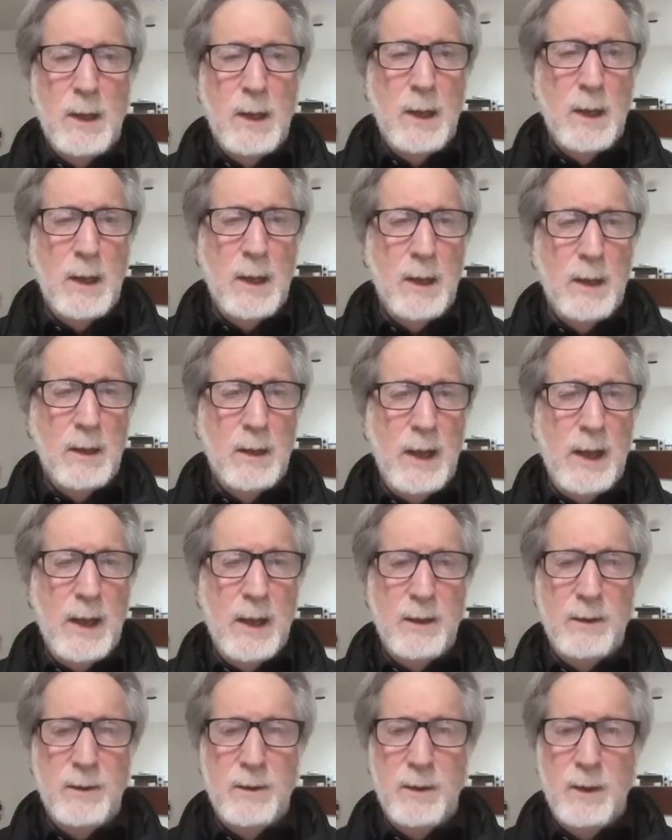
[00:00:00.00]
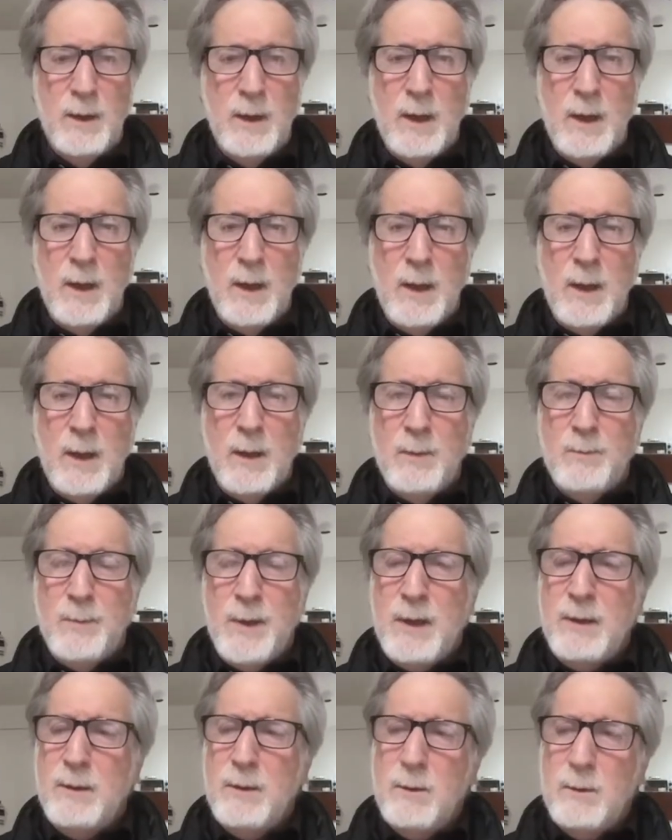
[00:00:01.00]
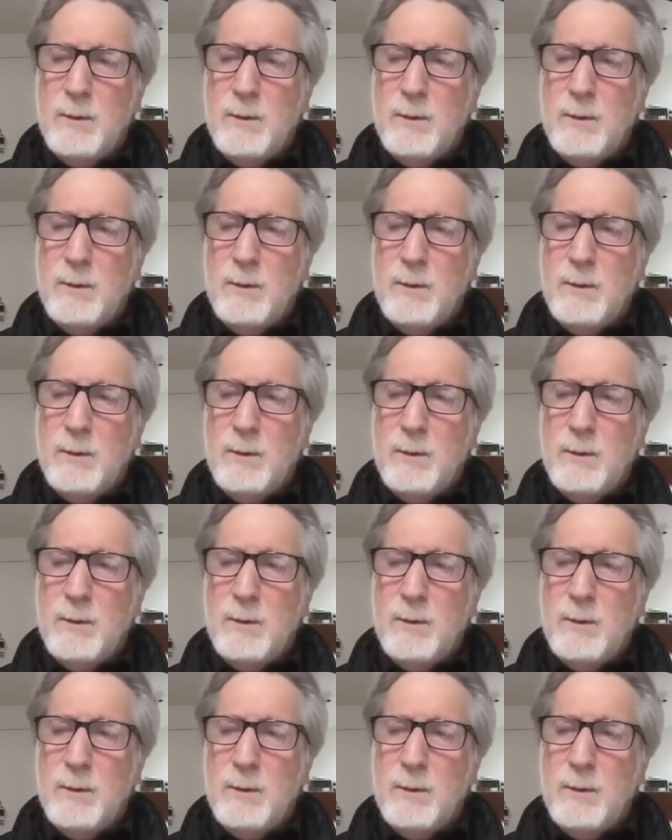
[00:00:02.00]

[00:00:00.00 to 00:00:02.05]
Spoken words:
But